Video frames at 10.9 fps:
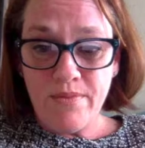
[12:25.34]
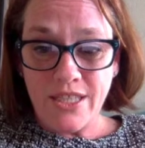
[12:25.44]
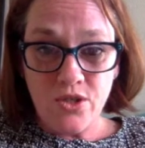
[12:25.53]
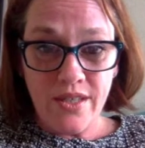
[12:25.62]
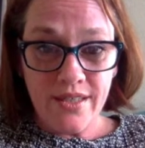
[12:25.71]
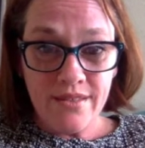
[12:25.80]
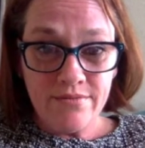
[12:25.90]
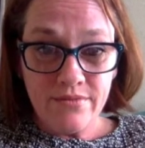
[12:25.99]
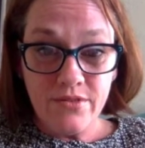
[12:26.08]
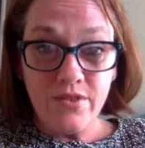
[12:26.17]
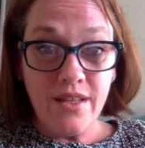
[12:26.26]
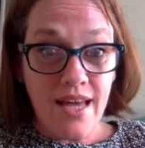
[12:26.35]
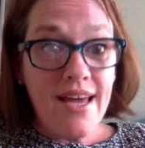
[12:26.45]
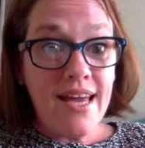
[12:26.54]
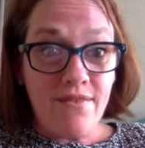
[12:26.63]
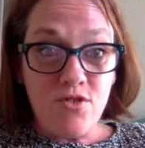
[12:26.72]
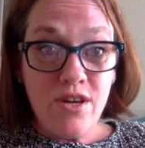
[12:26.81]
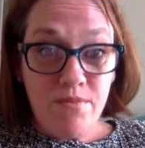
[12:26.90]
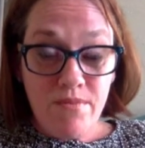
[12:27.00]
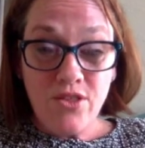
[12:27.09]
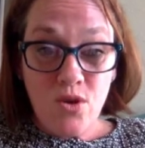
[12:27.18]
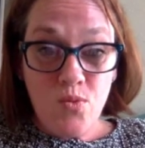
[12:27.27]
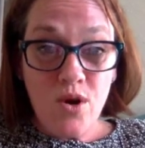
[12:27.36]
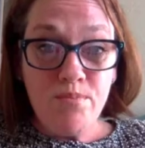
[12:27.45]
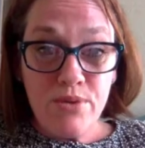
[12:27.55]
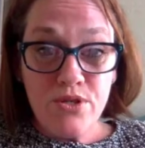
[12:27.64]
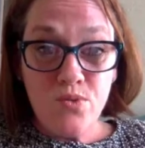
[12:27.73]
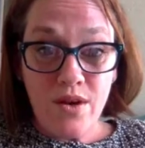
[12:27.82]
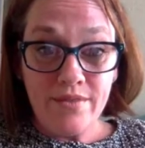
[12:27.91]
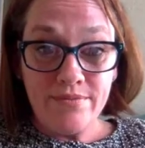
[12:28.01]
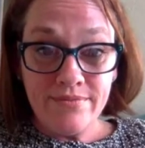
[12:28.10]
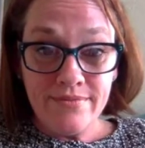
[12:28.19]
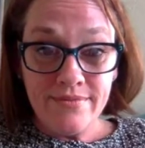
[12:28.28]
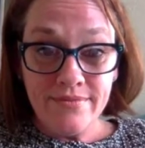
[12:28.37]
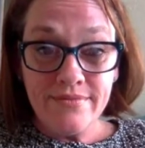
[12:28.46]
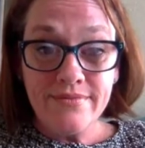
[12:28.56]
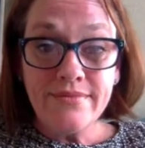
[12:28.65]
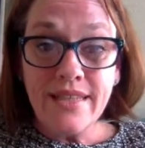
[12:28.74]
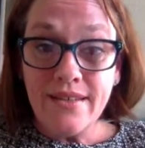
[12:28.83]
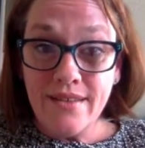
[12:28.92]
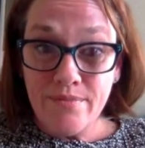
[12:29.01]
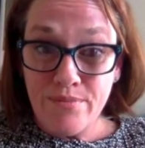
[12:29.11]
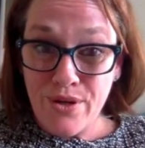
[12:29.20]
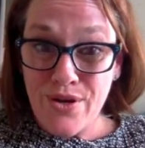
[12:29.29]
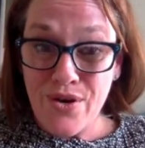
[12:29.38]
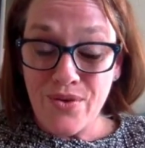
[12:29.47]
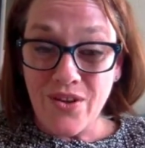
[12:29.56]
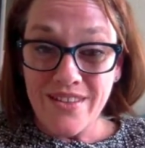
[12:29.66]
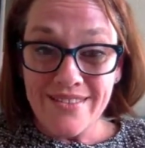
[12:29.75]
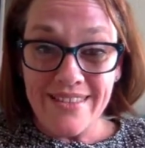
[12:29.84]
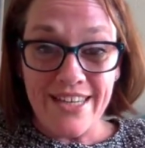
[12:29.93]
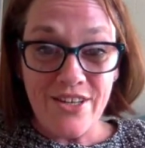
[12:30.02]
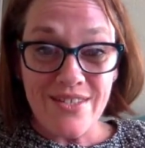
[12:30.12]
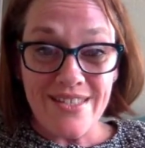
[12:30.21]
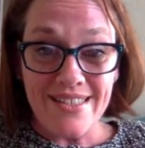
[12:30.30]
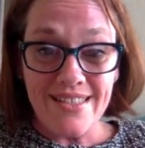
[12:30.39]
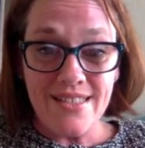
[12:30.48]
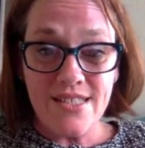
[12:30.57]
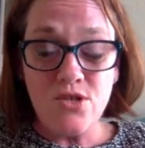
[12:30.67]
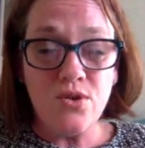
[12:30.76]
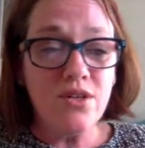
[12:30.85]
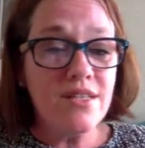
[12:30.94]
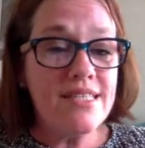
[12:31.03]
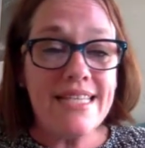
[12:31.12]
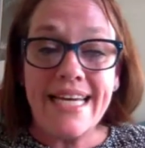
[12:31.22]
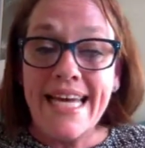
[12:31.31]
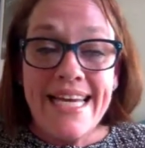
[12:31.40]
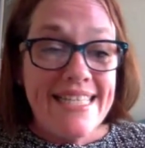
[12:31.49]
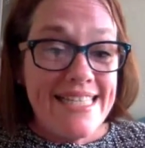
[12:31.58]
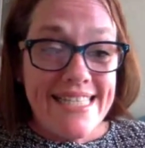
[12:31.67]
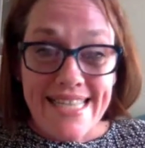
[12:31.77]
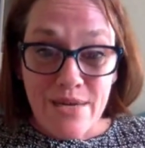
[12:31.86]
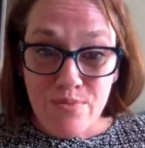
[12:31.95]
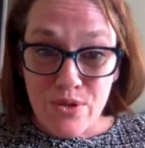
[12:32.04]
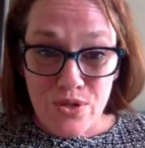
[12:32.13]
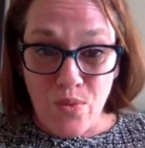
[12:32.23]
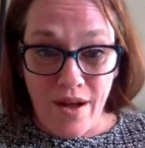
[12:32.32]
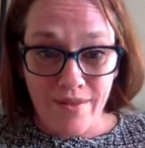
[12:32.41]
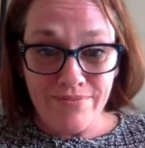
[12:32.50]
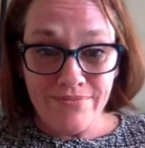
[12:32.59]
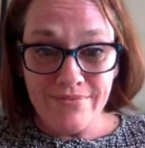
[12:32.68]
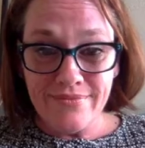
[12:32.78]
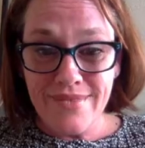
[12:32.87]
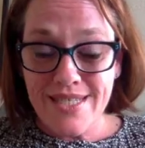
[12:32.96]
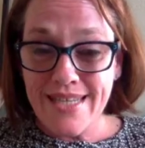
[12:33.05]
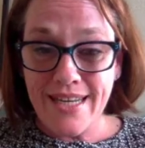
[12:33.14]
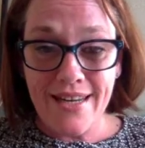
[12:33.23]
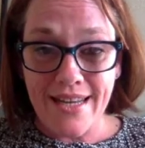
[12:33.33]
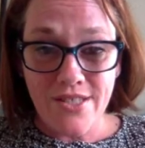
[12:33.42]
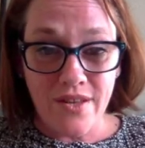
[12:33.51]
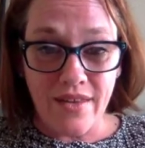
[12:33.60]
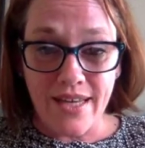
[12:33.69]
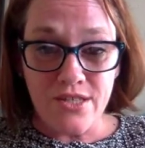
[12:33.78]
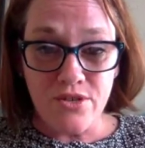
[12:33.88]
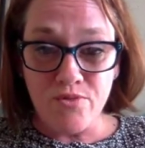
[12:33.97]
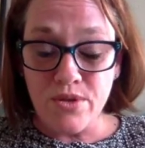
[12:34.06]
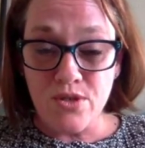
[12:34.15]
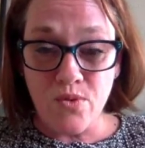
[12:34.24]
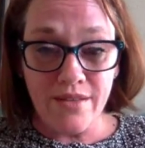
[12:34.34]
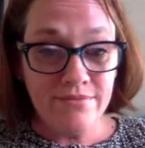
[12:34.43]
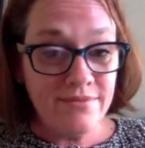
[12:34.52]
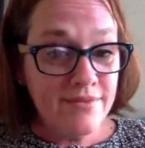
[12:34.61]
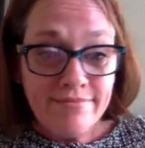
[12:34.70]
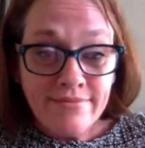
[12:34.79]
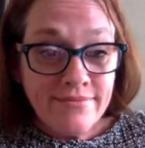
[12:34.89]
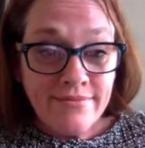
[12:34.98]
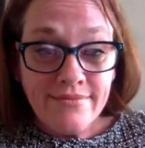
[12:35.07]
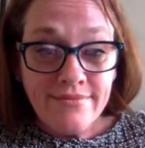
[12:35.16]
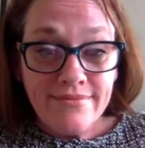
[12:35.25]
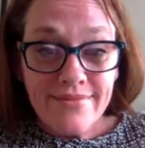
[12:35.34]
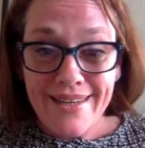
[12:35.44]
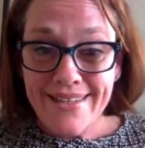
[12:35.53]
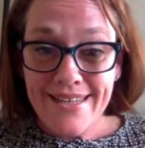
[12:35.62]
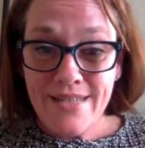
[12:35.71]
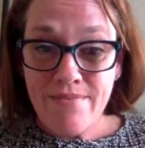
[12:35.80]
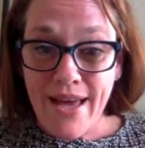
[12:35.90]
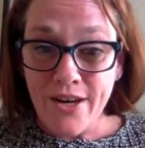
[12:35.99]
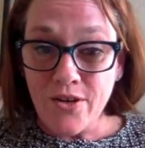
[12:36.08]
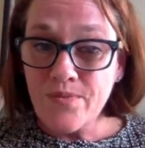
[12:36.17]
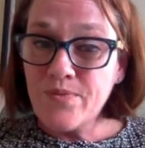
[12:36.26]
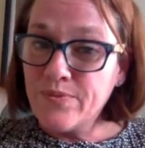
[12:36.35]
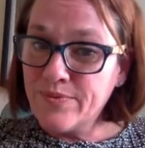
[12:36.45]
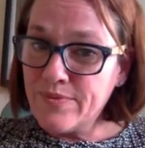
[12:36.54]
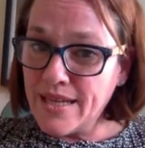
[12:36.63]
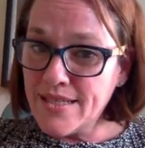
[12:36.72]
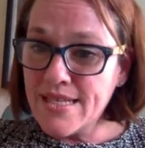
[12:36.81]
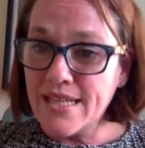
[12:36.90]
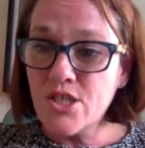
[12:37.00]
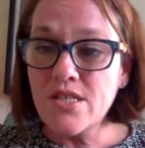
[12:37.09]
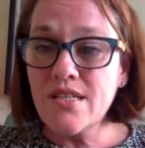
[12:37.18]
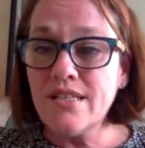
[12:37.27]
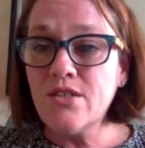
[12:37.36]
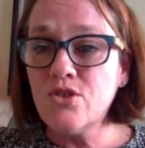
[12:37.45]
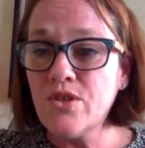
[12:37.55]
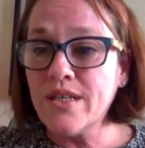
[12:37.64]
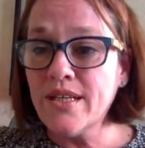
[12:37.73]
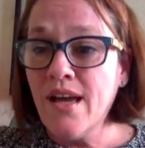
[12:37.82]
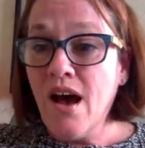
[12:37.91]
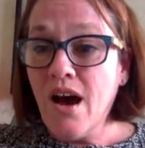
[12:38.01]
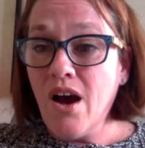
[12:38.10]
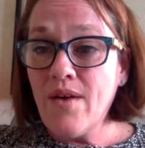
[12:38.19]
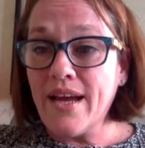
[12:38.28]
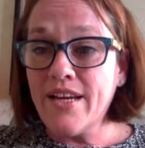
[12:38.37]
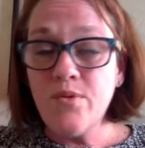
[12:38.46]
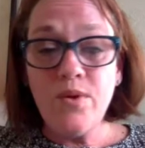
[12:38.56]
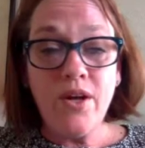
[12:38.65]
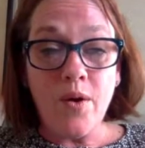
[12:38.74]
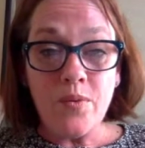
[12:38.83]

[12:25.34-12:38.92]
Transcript: trick? If you can make the word besoin plural in your sentence, you could say ses besoins, stick an S on the S of besoin, and it doesn't matter. That's just a little trick. All right, here we go.